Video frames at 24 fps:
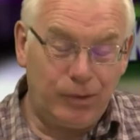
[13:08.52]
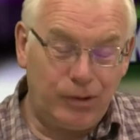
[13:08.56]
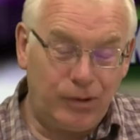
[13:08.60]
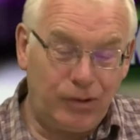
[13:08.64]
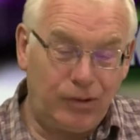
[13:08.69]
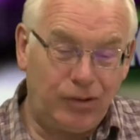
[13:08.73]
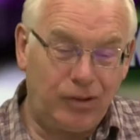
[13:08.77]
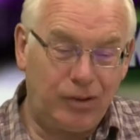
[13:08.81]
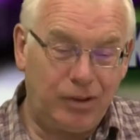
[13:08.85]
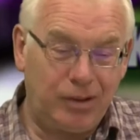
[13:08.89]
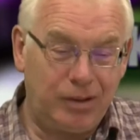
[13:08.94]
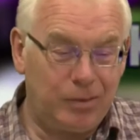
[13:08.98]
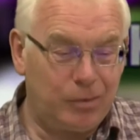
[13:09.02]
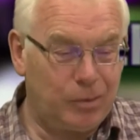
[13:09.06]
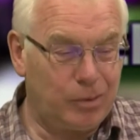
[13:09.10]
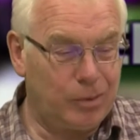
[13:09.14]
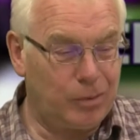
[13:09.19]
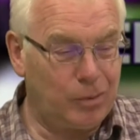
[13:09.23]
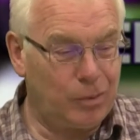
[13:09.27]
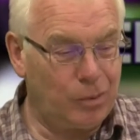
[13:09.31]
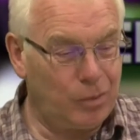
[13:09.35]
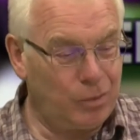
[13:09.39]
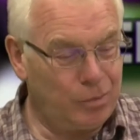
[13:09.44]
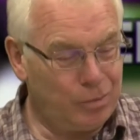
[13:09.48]
which you know
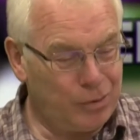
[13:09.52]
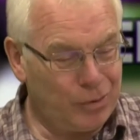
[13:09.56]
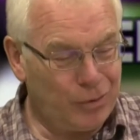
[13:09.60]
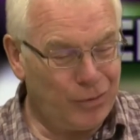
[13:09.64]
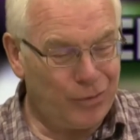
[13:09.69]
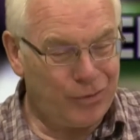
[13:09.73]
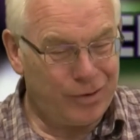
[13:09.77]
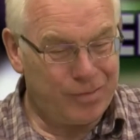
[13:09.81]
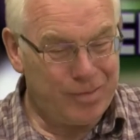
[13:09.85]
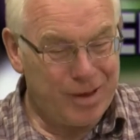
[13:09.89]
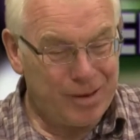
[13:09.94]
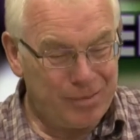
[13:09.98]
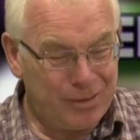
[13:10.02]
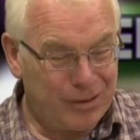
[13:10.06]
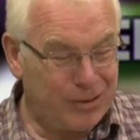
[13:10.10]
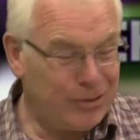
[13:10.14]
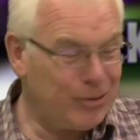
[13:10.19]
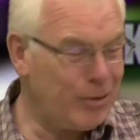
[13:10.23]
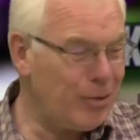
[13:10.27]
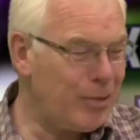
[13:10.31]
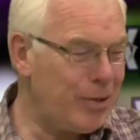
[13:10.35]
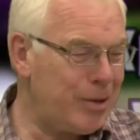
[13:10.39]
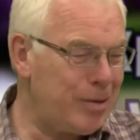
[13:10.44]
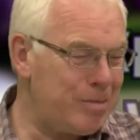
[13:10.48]
we'll, we'll both remember. I
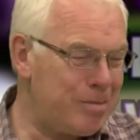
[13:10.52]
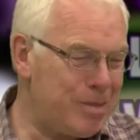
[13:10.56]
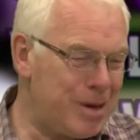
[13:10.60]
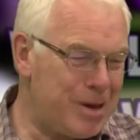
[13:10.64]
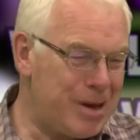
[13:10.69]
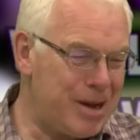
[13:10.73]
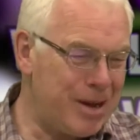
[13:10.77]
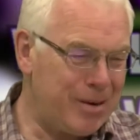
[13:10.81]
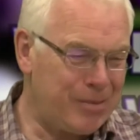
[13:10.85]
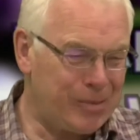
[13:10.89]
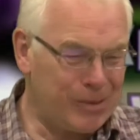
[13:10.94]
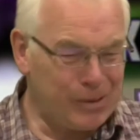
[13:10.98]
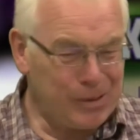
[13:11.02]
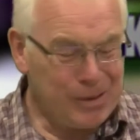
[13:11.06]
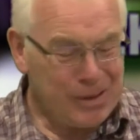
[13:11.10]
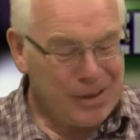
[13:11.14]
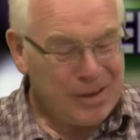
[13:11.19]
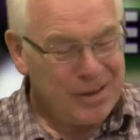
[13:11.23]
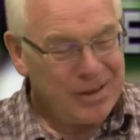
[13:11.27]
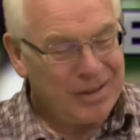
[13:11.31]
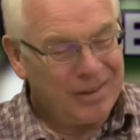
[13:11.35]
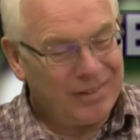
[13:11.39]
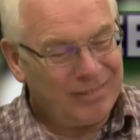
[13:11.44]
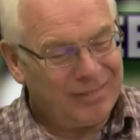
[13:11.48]
don't think Knight will,
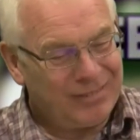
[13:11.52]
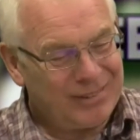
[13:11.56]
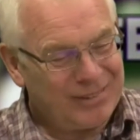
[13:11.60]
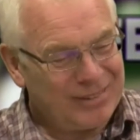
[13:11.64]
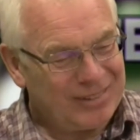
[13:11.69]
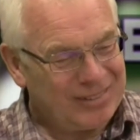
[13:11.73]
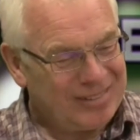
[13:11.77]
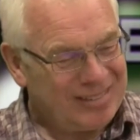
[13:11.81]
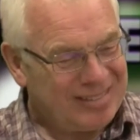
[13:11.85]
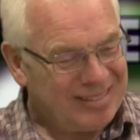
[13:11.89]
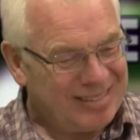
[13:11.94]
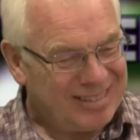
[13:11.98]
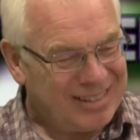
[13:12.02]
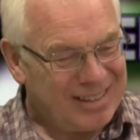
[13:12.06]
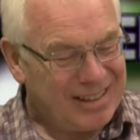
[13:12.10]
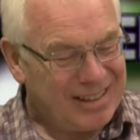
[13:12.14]
but